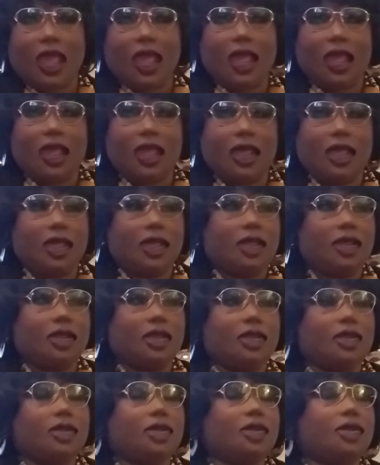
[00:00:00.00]

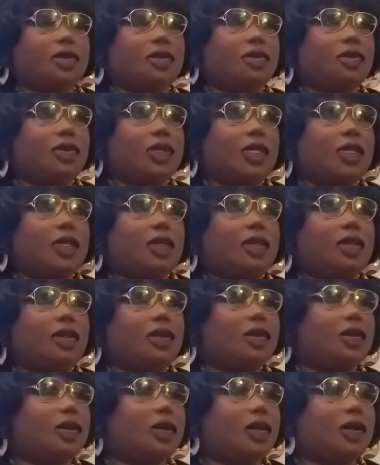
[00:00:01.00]
and we
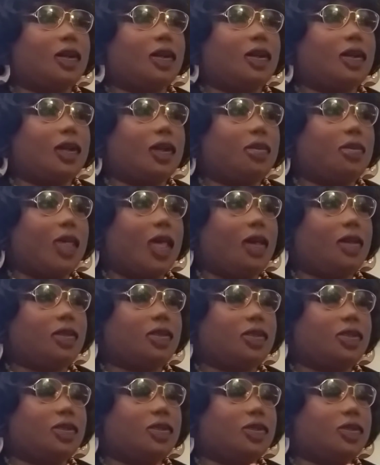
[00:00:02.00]
are
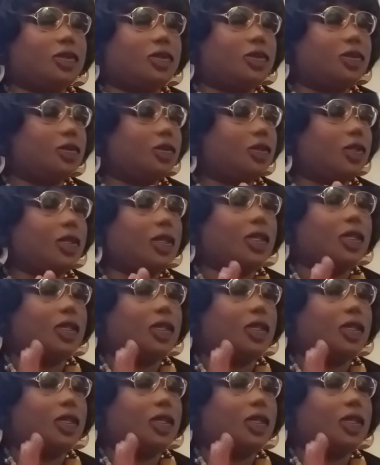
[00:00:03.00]
about to